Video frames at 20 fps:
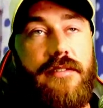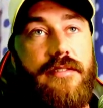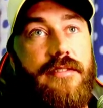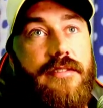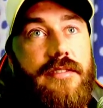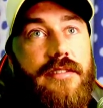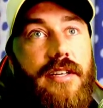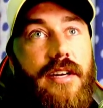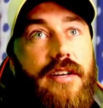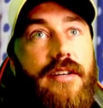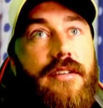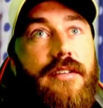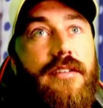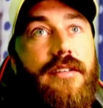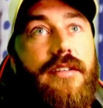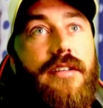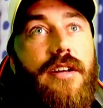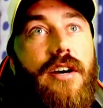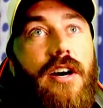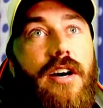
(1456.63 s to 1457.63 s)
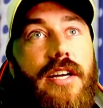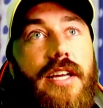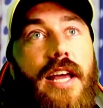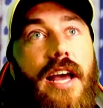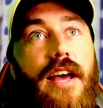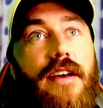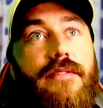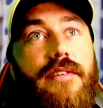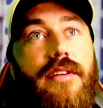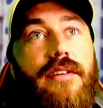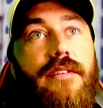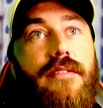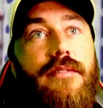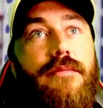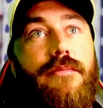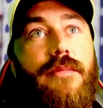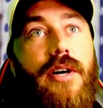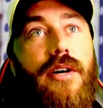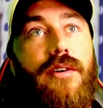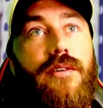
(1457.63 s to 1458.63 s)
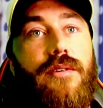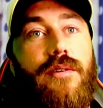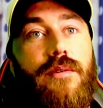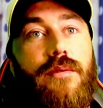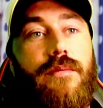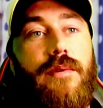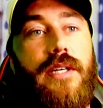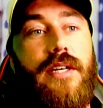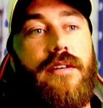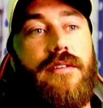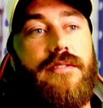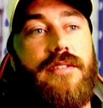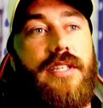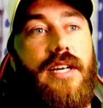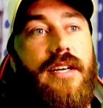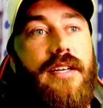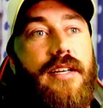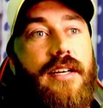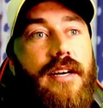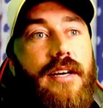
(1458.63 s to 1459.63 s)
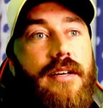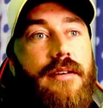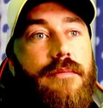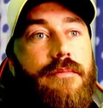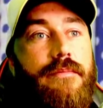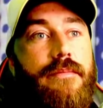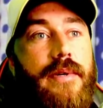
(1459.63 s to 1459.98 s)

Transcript: So I gave it my all when I was younger. But